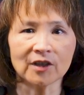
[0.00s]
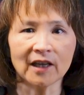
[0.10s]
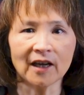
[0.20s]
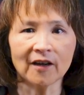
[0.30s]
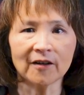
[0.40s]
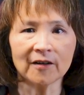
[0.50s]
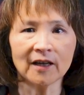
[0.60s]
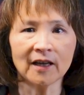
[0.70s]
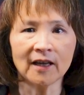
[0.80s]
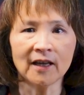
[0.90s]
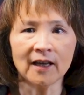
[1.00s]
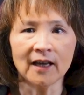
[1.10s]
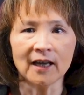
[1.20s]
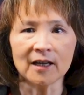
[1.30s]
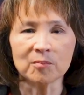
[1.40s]
care.
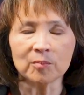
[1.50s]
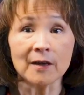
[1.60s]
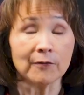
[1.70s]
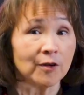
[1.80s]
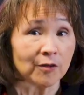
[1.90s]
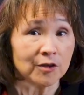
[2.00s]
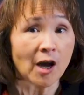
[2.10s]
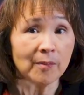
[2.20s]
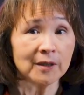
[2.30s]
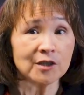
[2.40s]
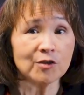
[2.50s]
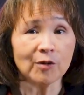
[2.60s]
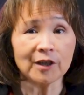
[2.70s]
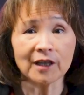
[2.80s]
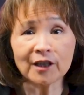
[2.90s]
And if there are topics you
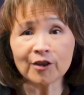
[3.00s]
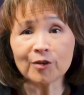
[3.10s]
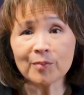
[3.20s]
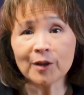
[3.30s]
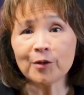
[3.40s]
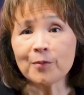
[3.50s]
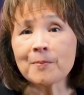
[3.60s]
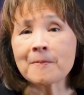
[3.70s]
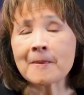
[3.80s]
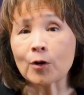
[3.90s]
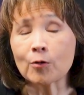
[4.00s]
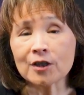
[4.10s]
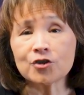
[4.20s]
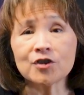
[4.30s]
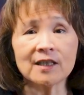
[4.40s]
want to hear about, or
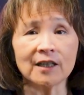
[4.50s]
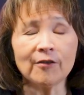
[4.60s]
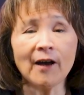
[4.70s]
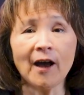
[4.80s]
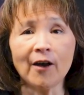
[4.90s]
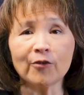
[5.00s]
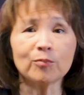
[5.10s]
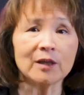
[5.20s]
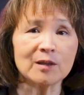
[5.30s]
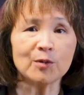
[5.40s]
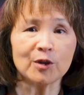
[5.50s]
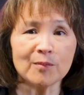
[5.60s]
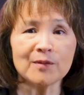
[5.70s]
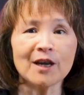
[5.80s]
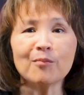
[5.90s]
questions that you have, please put
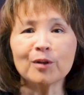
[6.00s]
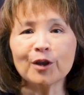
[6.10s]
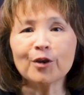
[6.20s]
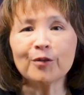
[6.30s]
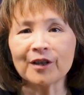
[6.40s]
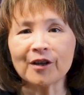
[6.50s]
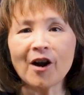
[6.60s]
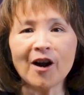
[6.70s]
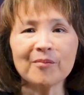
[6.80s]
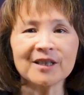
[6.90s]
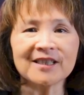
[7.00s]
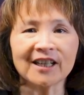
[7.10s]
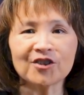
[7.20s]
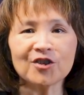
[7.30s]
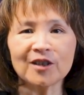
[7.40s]
them down below in the comment
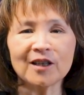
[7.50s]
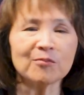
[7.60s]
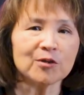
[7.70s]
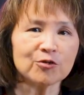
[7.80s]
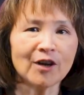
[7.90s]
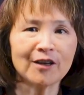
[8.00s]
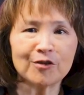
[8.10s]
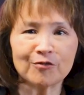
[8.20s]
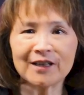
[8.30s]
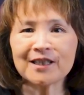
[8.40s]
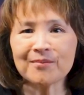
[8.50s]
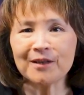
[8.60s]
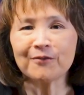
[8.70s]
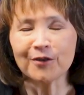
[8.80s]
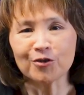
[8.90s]
section and we'll try to address them in
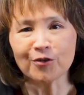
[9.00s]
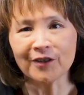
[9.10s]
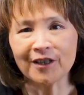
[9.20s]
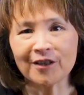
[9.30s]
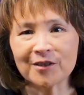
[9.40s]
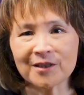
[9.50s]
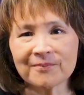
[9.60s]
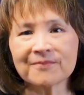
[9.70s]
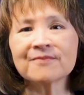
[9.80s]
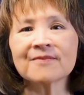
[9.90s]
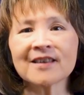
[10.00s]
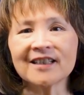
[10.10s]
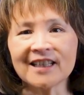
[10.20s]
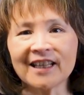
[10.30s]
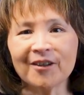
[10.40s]
future videos.
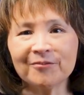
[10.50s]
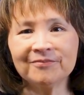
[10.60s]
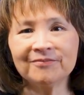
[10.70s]
Take care.